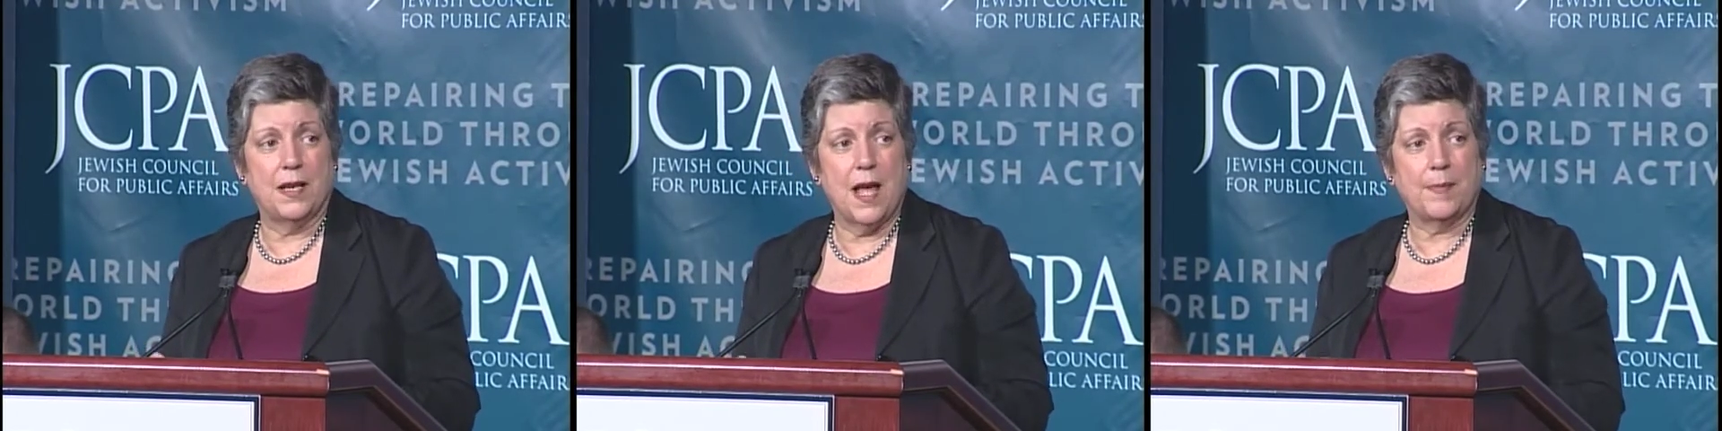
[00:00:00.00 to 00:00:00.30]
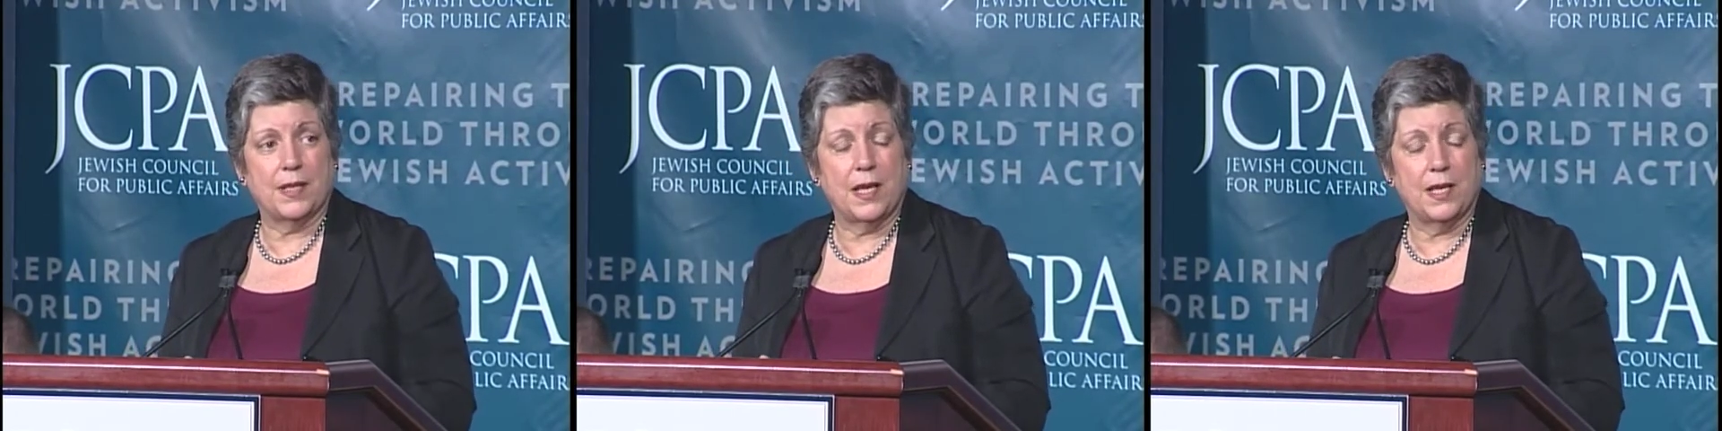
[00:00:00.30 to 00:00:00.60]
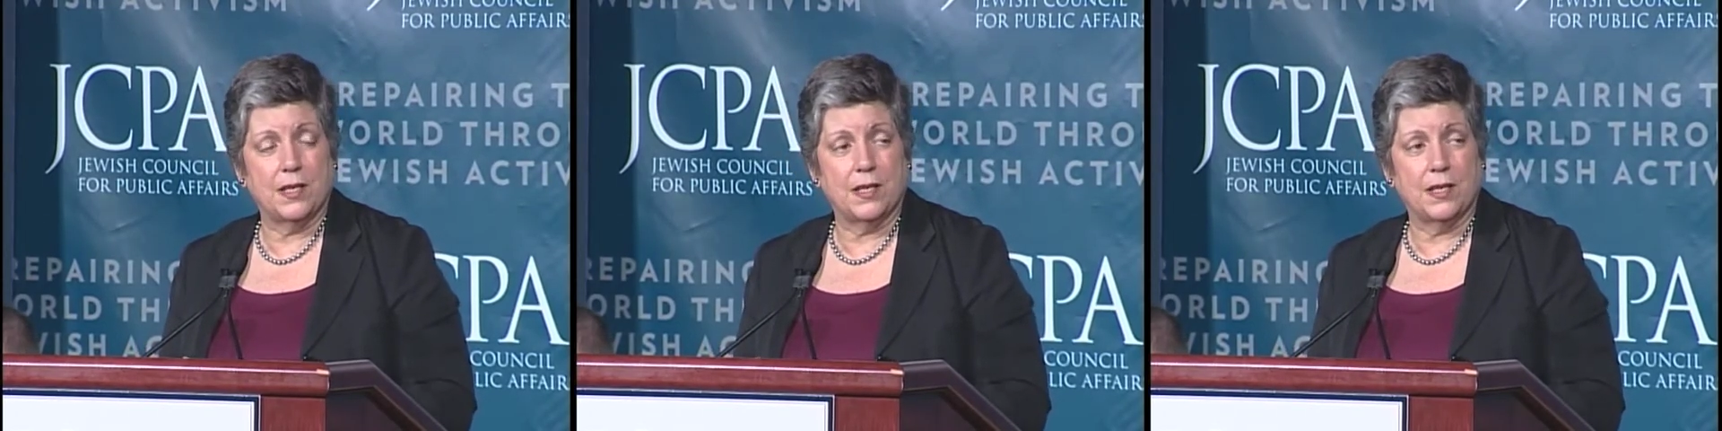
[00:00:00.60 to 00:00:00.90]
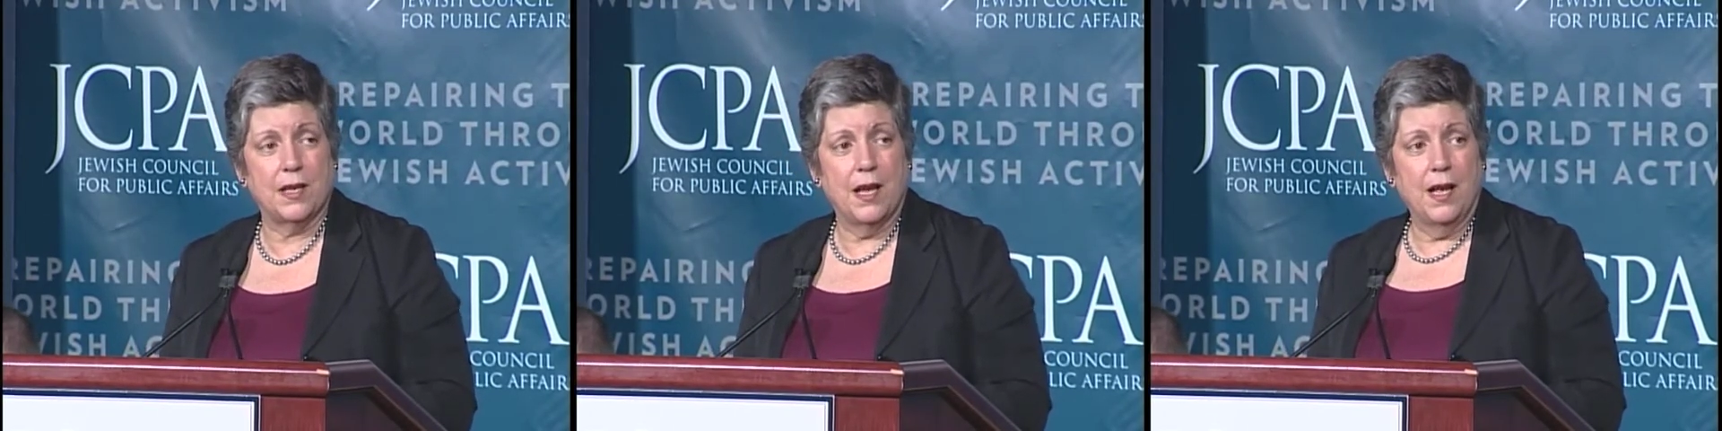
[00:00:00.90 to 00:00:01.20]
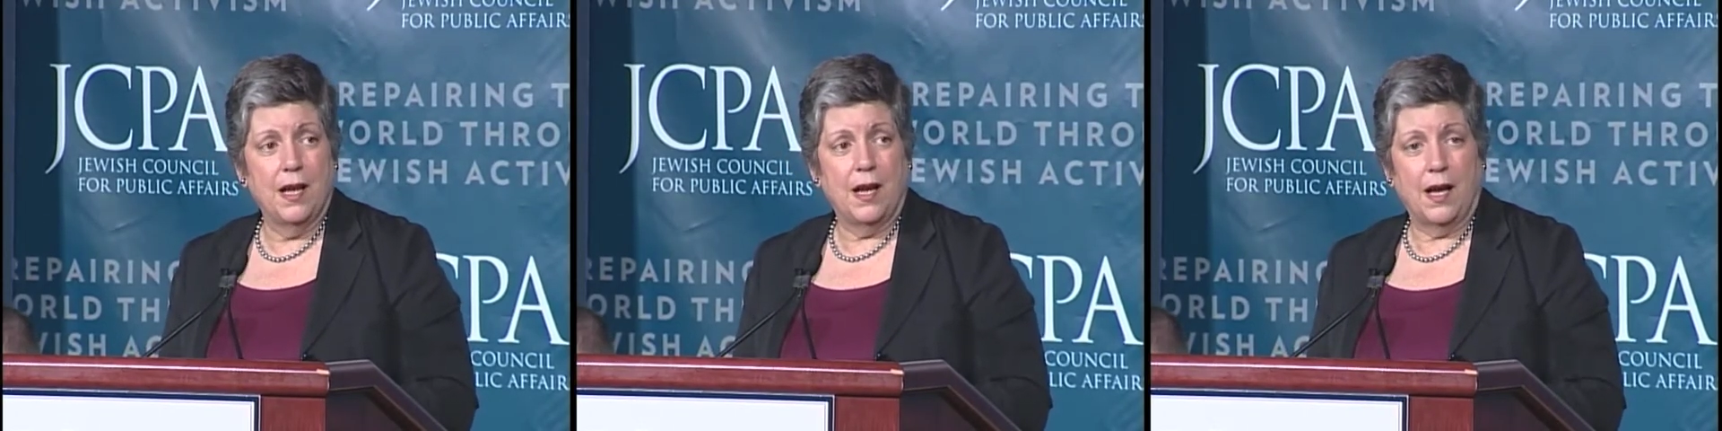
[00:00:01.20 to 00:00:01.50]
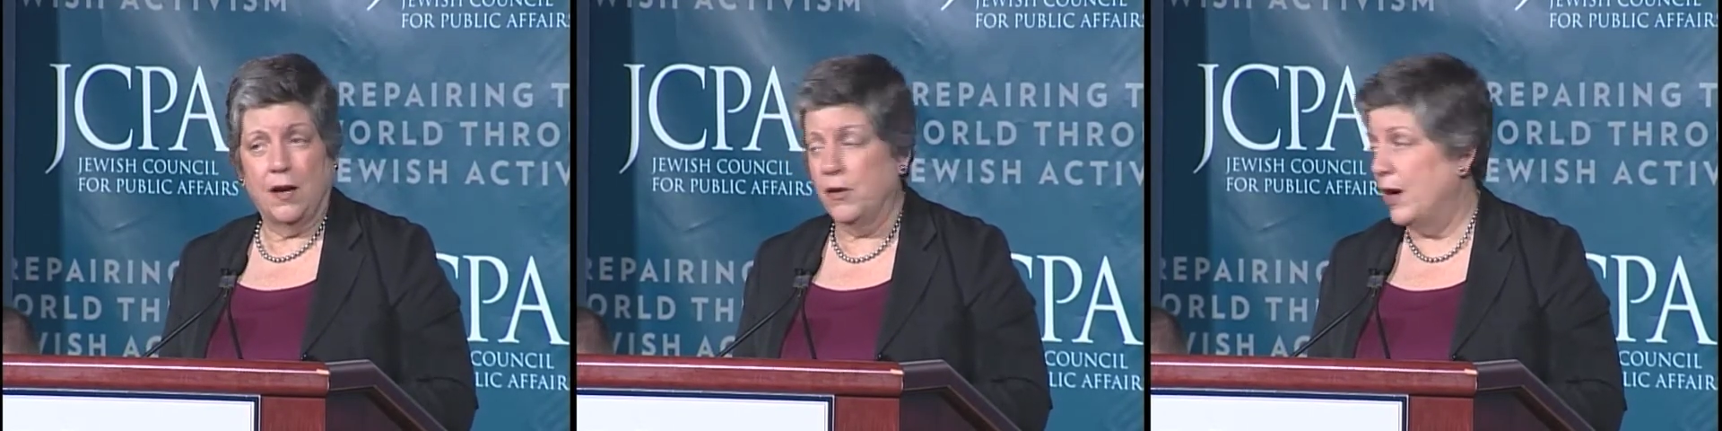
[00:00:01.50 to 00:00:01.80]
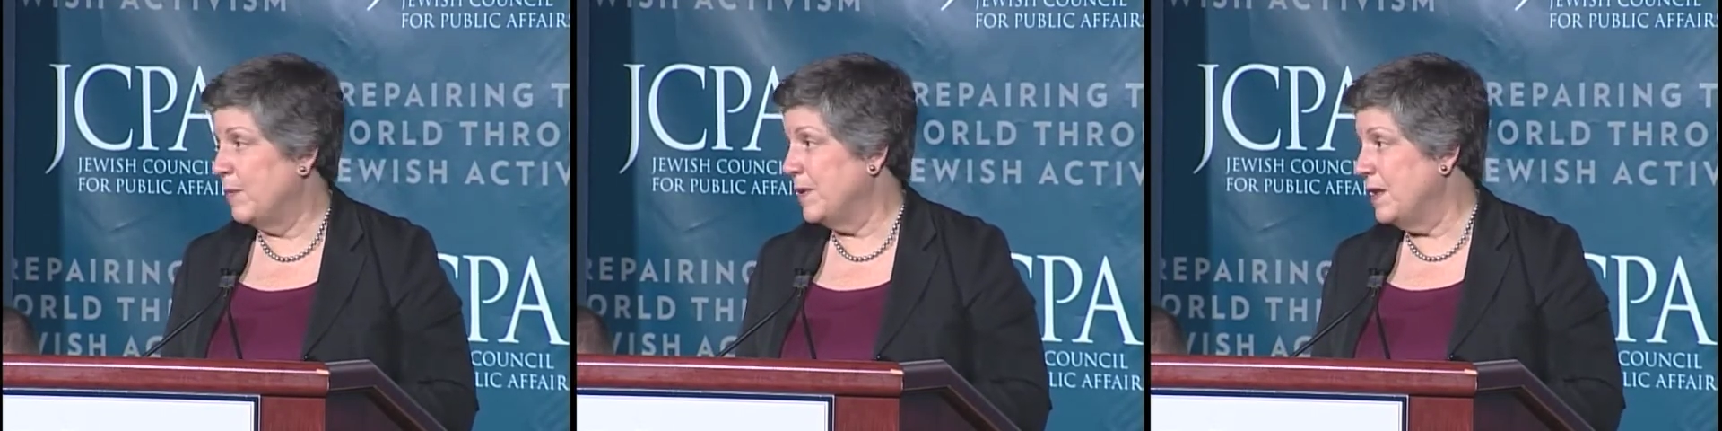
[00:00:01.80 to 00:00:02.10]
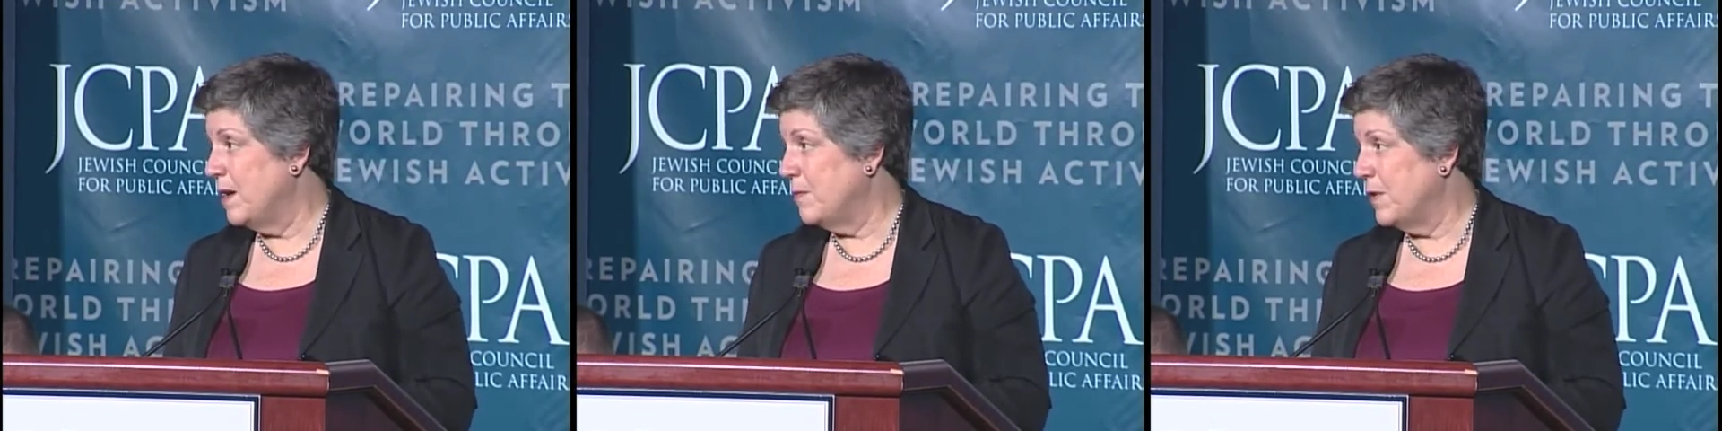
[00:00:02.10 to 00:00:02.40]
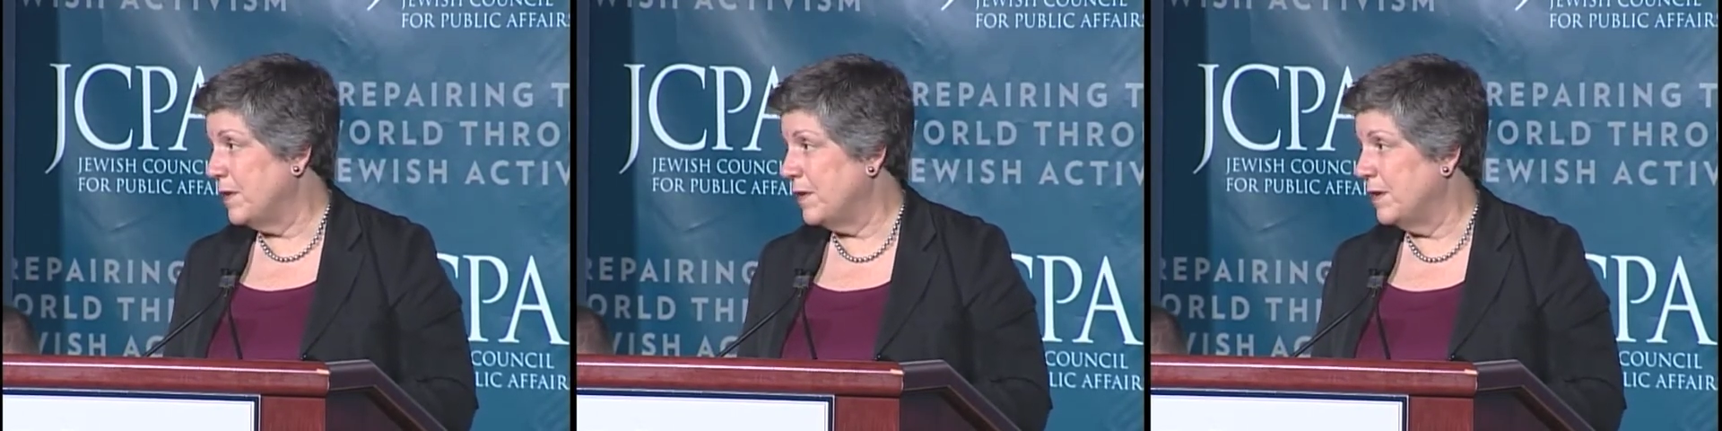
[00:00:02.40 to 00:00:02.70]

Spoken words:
an application or helping them with